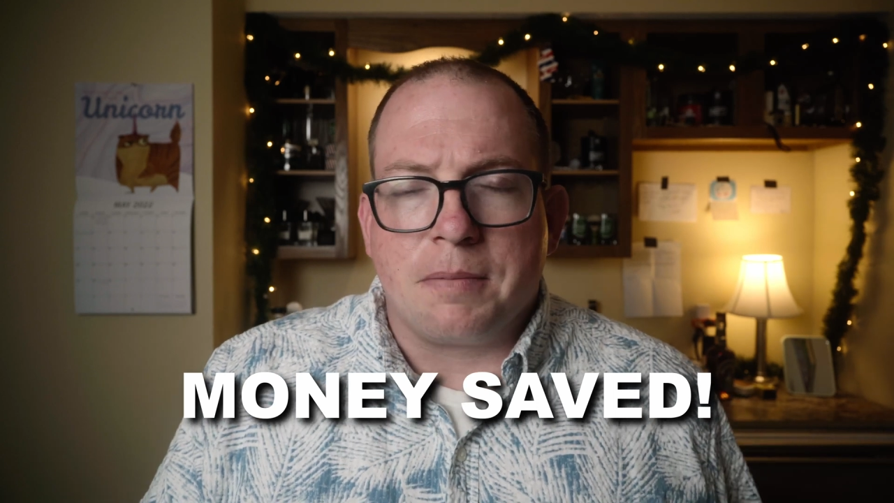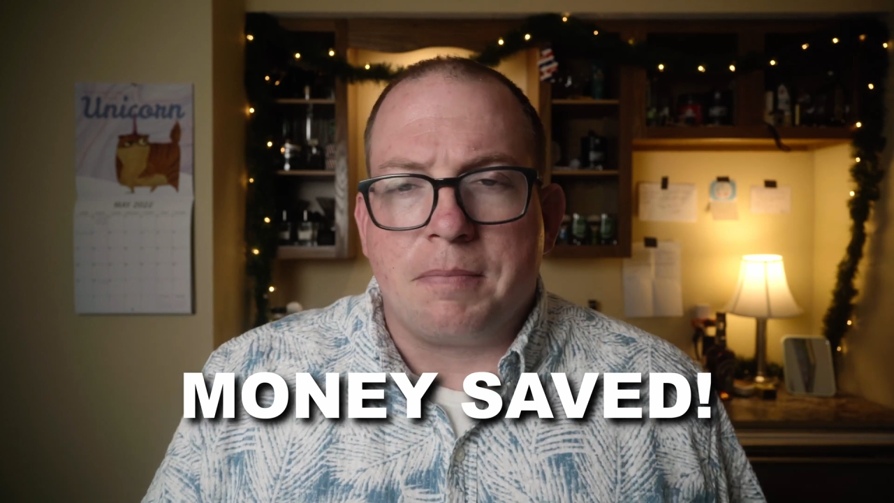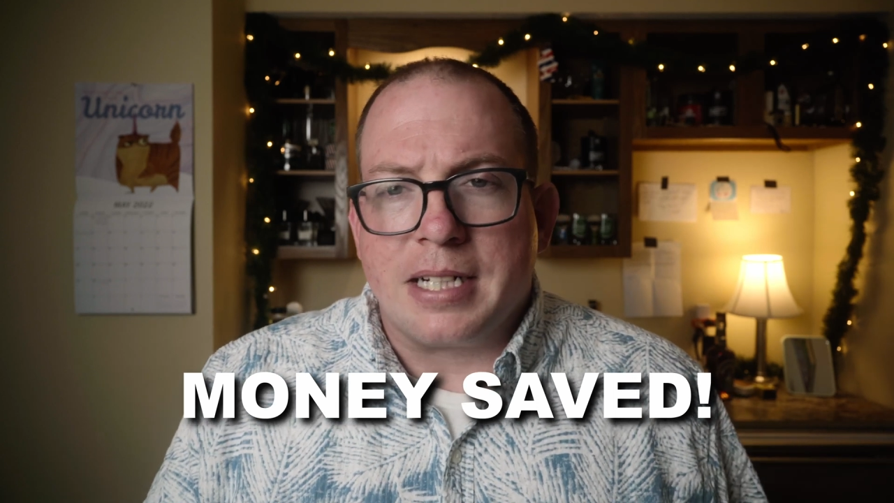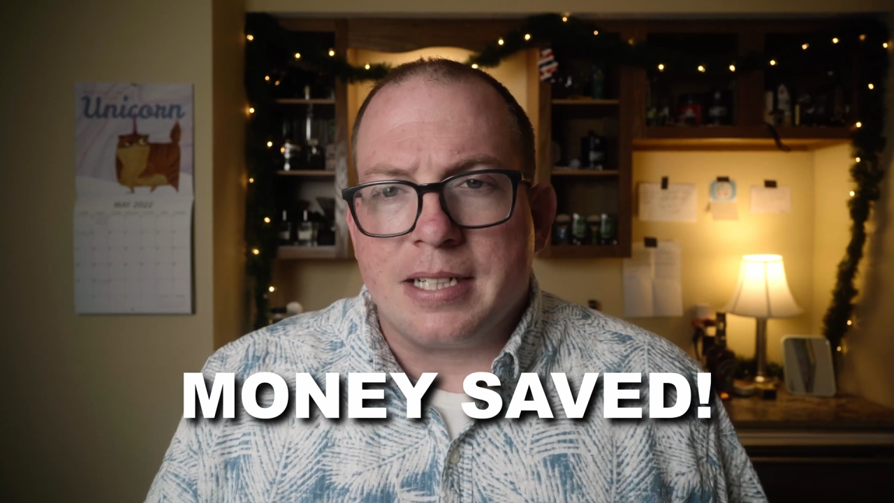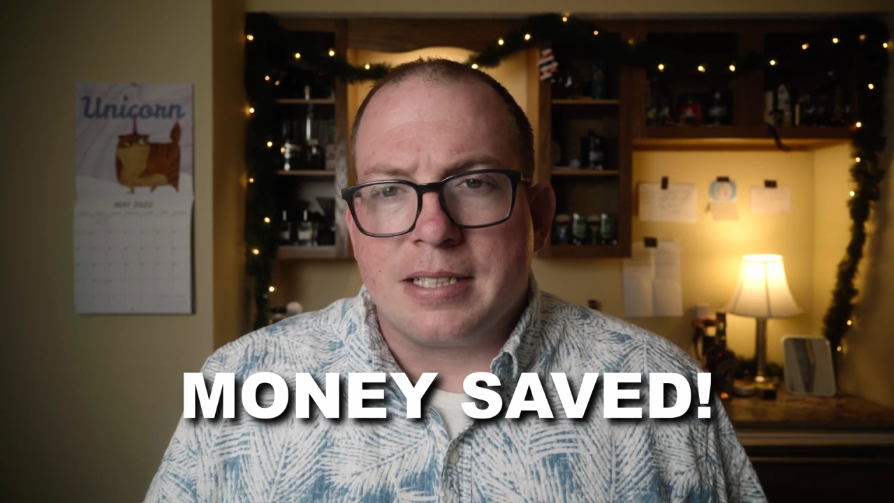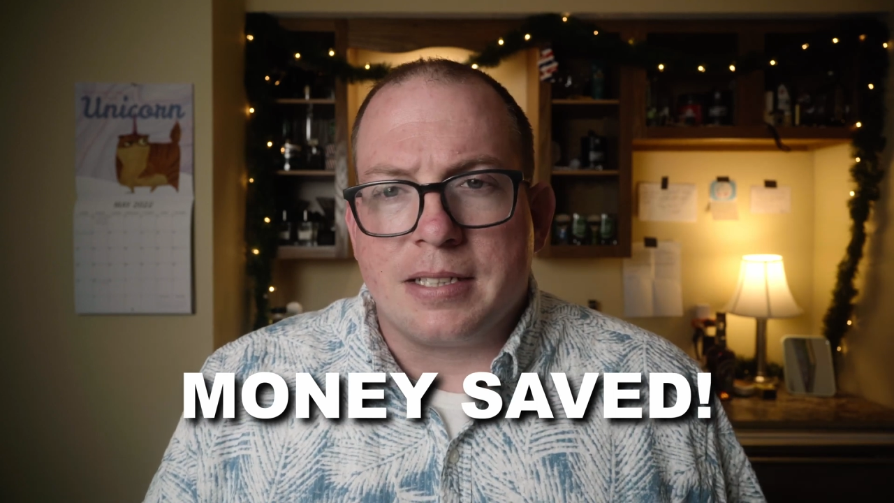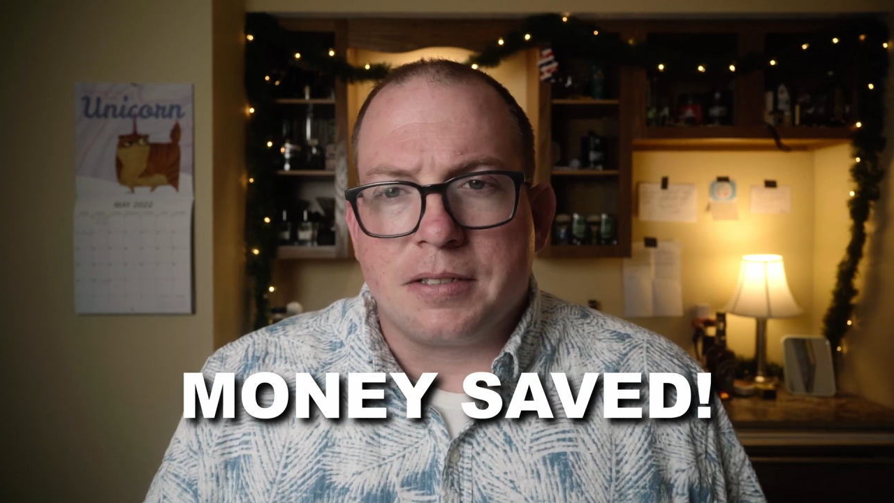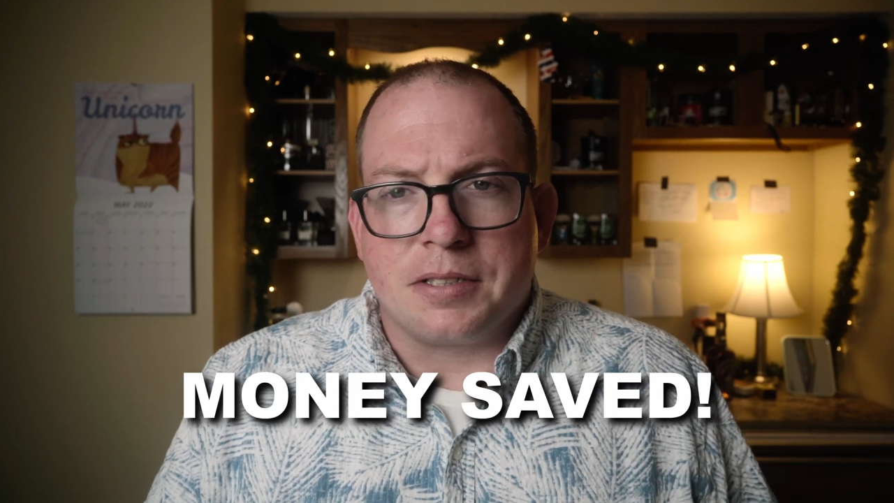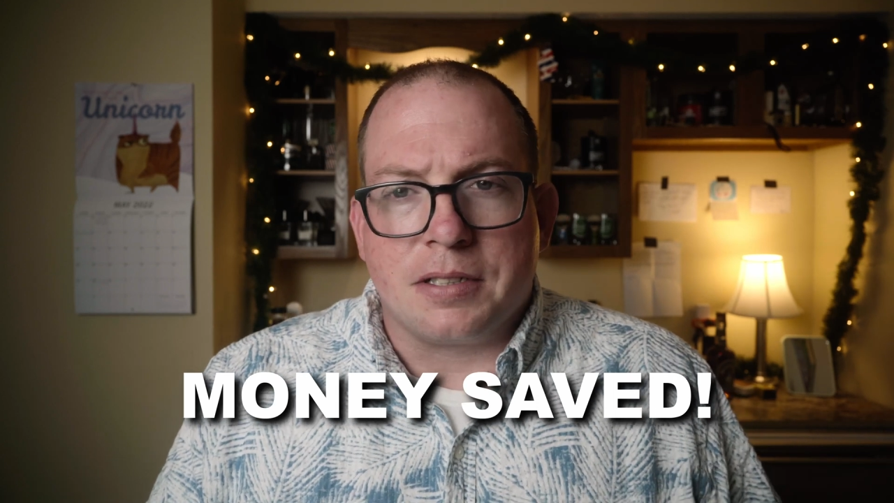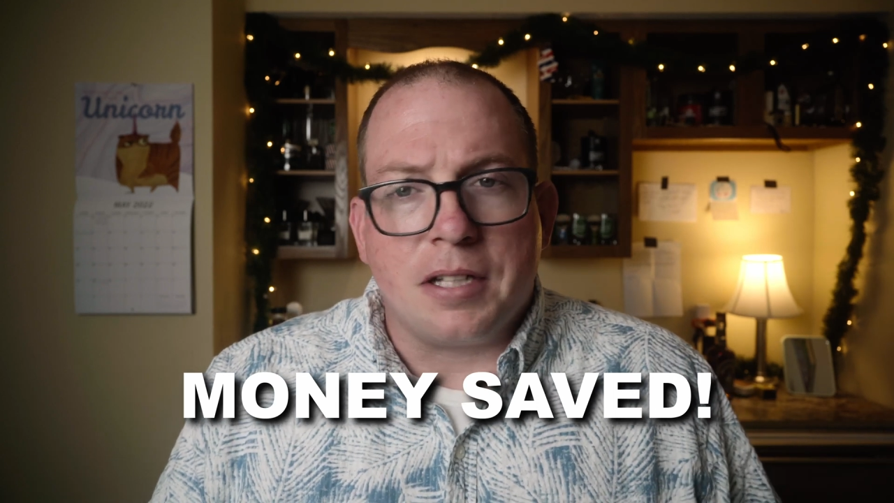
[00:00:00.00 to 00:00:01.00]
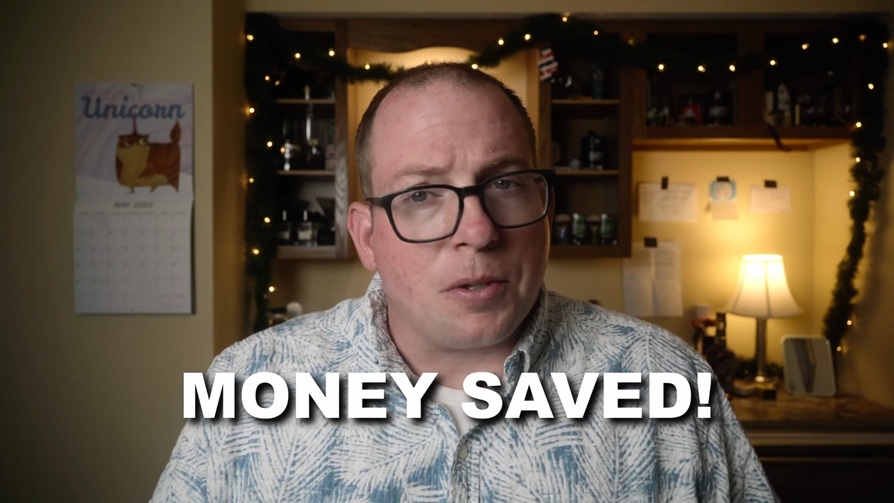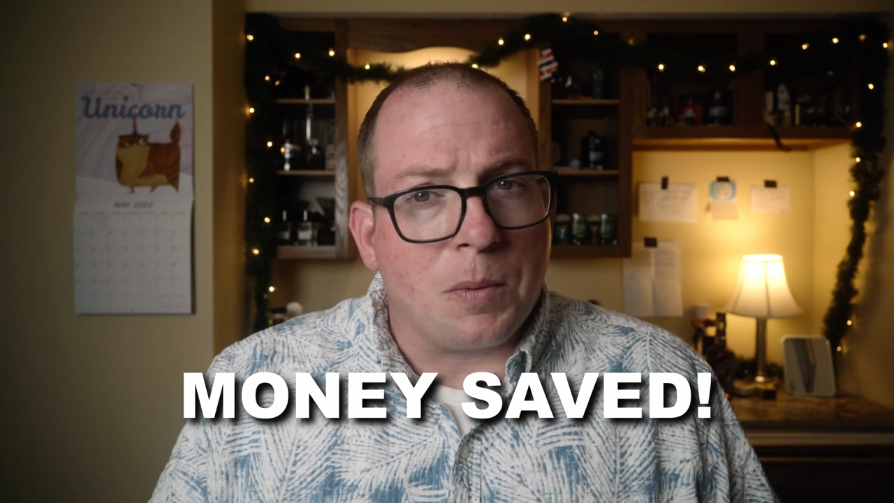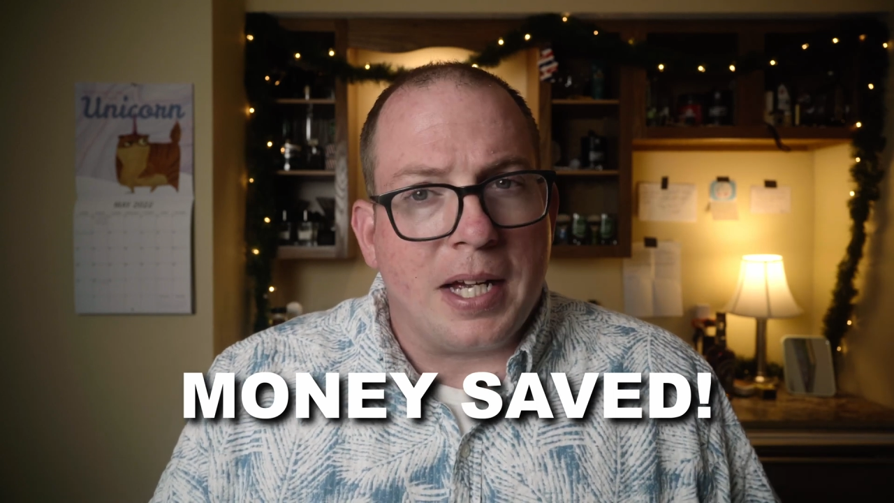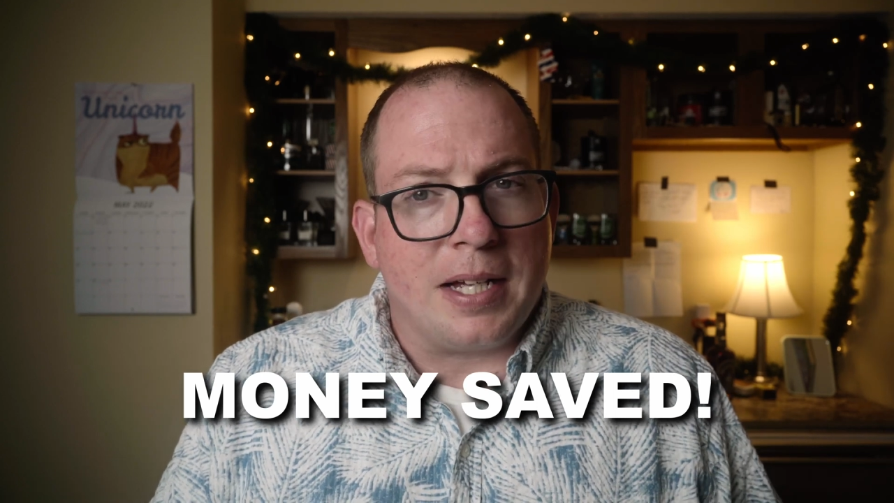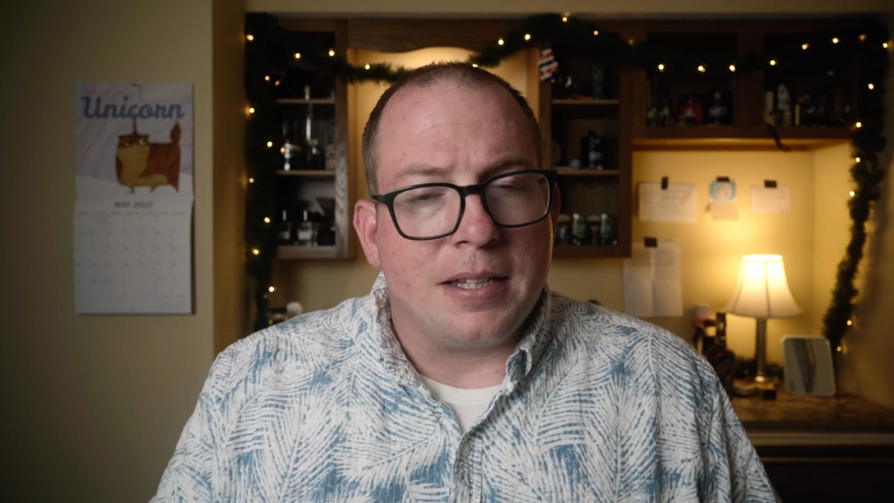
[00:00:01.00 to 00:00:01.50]
because there's another
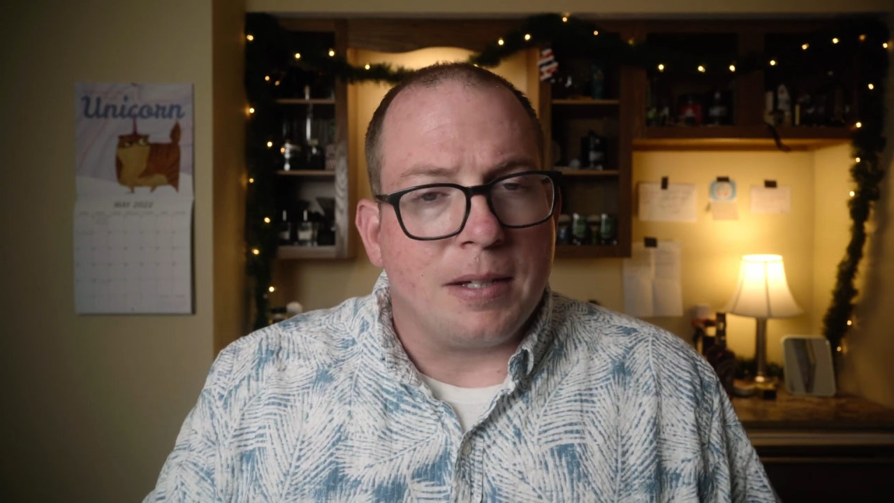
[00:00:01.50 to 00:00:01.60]
way